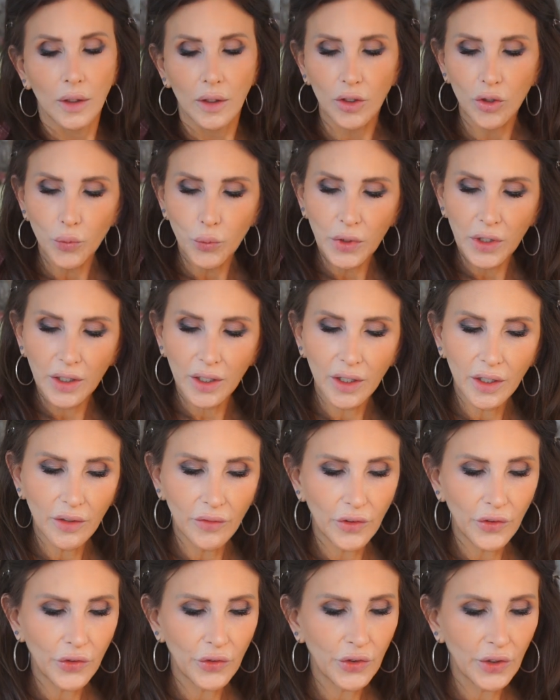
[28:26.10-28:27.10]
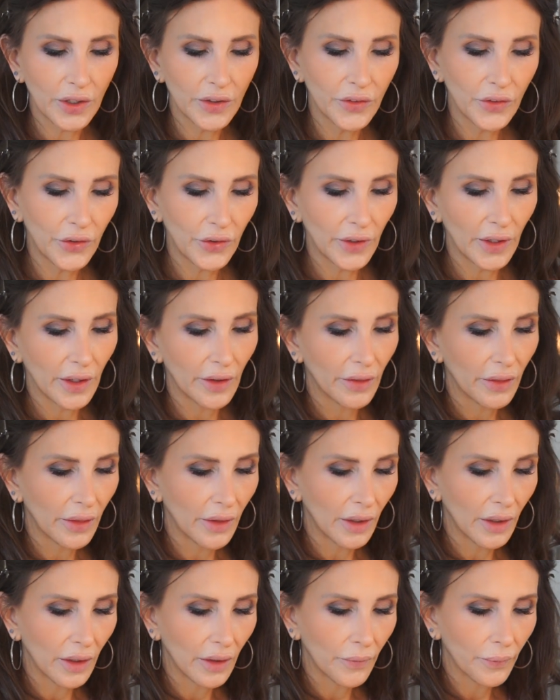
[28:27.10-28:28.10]
It'll be kind of a sunset
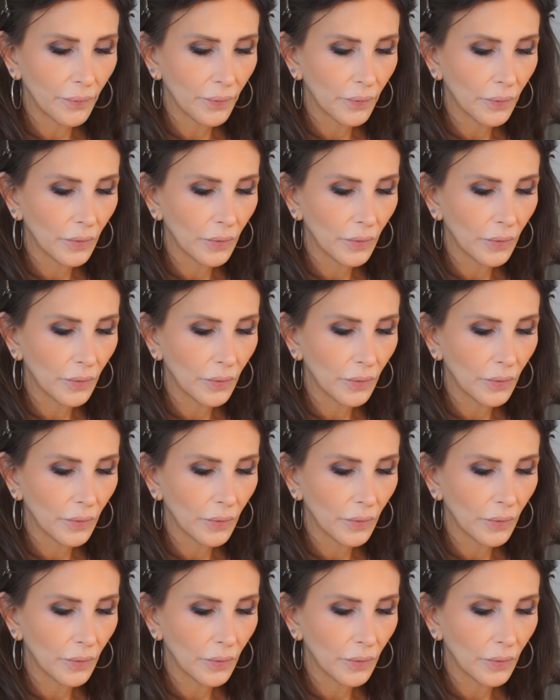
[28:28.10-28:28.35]
thing.